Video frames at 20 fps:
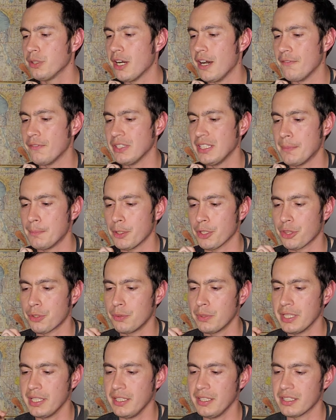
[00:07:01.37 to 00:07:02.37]
coffee number
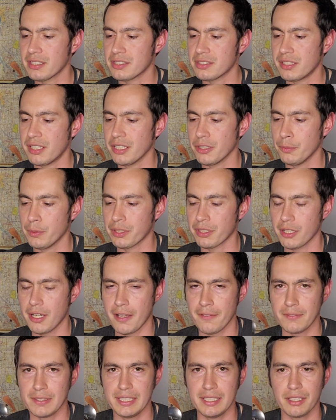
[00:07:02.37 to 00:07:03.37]
three, starting with
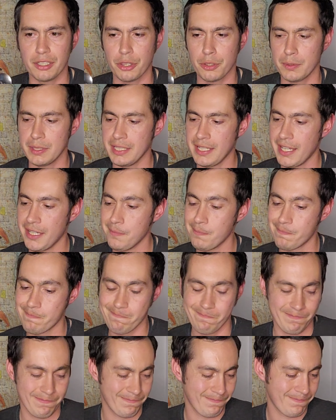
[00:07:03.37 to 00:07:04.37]
coffee 3A.
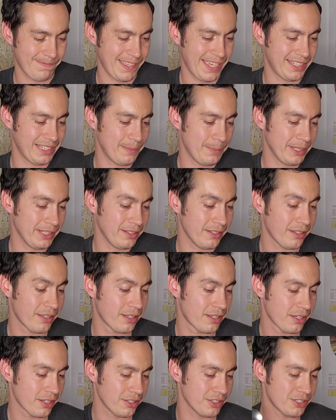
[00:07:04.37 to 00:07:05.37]
And let me uh,
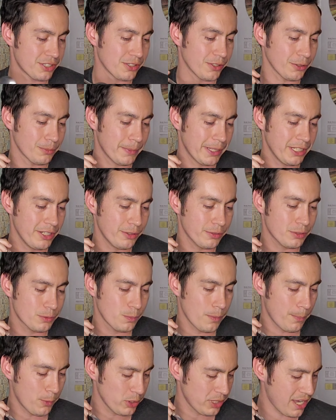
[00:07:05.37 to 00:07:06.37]
consult my notes
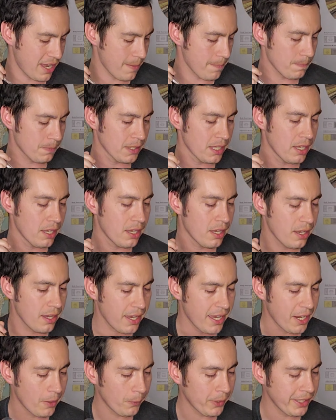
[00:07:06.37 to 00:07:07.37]
one more time.
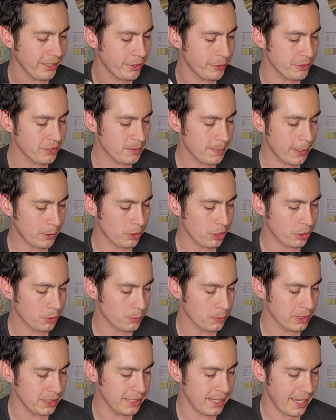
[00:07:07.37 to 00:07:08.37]
And what I noticed about
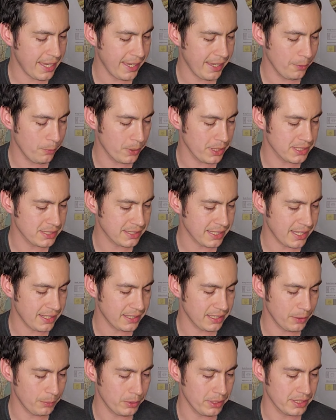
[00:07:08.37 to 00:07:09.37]
3A was
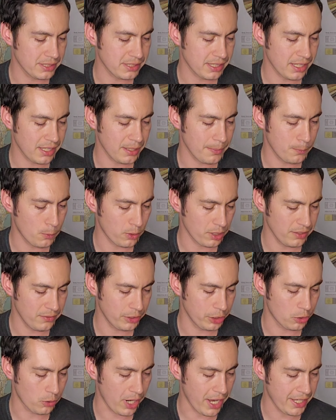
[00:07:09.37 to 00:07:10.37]
that it was a more
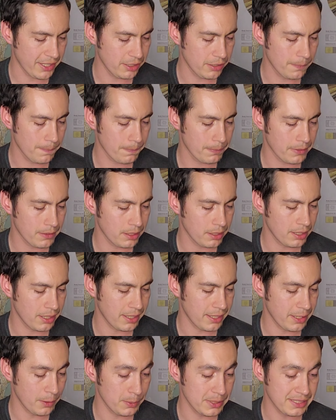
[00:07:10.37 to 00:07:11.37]
even grind.
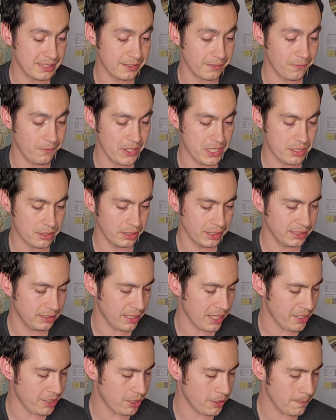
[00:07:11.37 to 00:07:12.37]
Uh, it was visually
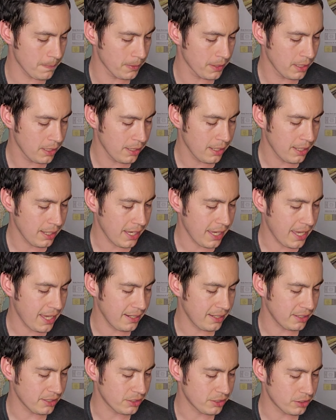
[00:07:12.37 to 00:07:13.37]
lighter
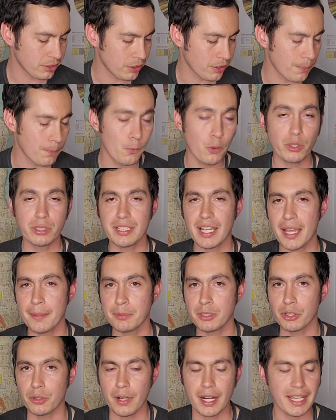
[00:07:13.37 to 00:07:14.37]
and it took more time
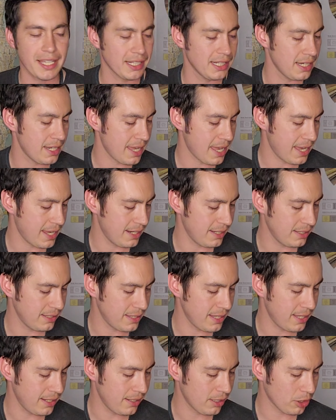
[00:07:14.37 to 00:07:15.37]
to grind. And
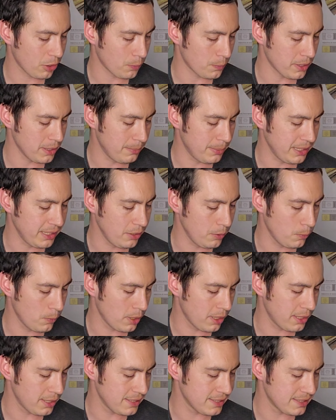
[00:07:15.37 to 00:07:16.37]
then 3B
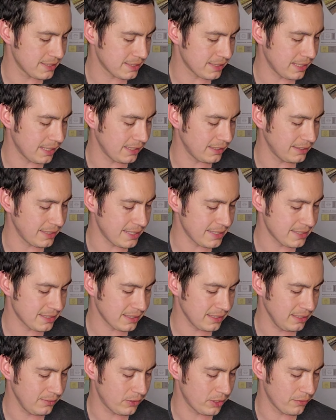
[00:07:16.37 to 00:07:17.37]
was uh,
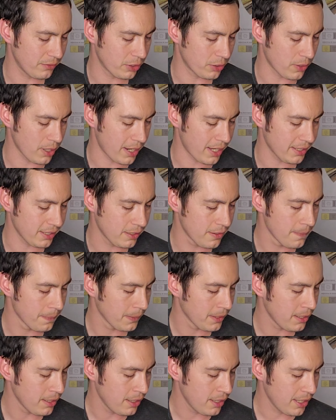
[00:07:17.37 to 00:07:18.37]
less even of a grind.
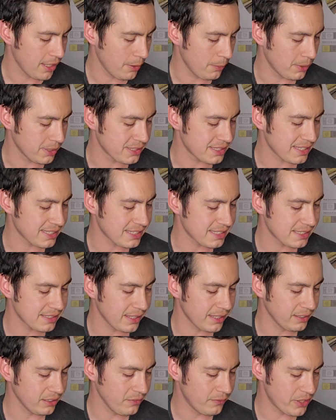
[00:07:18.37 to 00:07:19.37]
It was
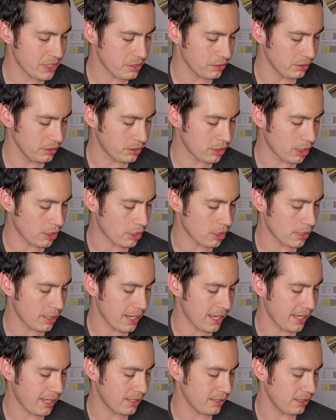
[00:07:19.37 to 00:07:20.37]
slightly visually darker
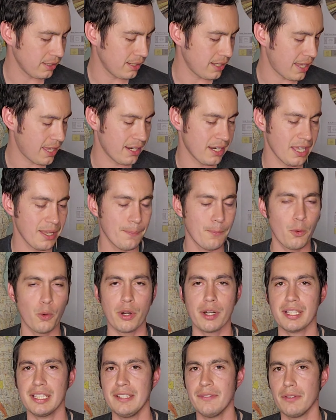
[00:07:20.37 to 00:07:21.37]
and it had a
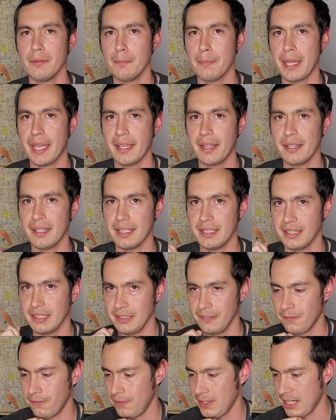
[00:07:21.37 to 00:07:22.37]
more even bed in
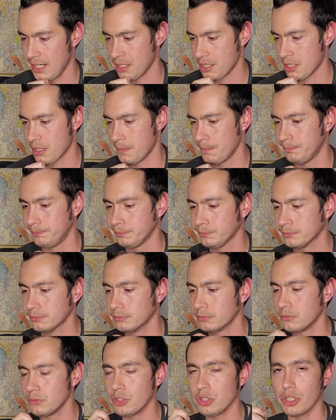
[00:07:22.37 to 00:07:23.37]
the finish.
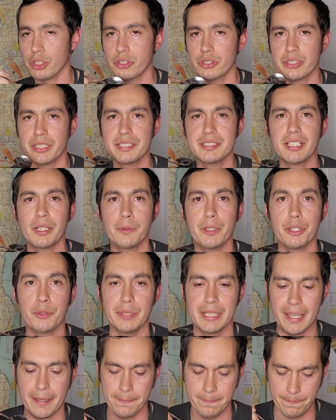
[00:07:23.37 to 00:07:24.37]
So let's start with
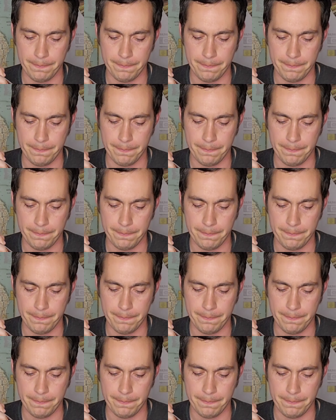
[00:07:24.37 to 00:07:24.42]
3A.